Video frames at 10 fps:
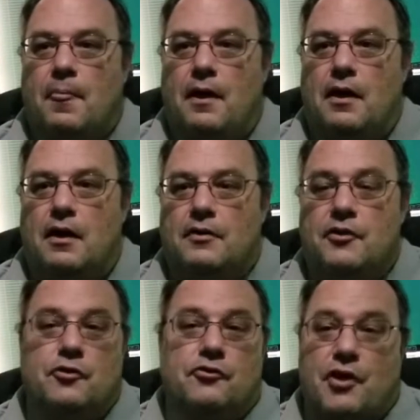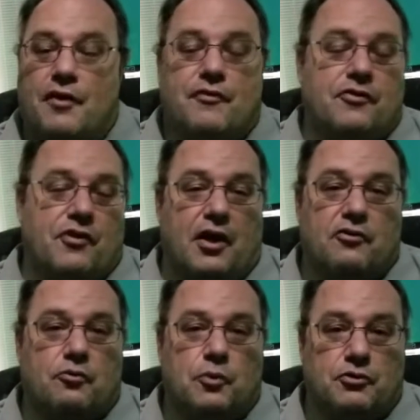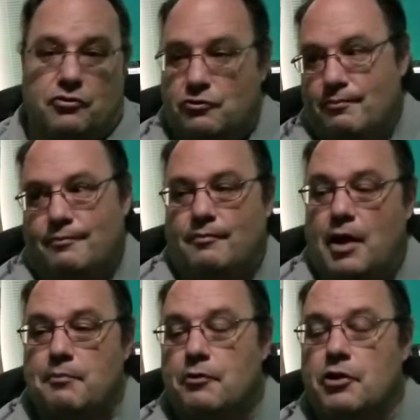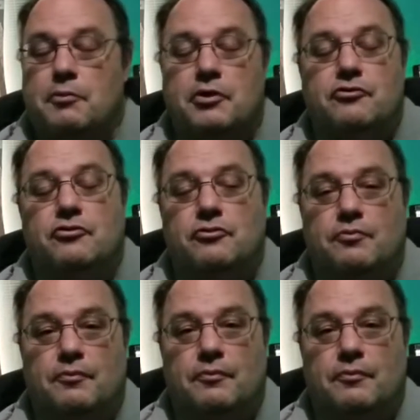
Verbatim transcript: Uh, and then there's F S X, which I pretty much,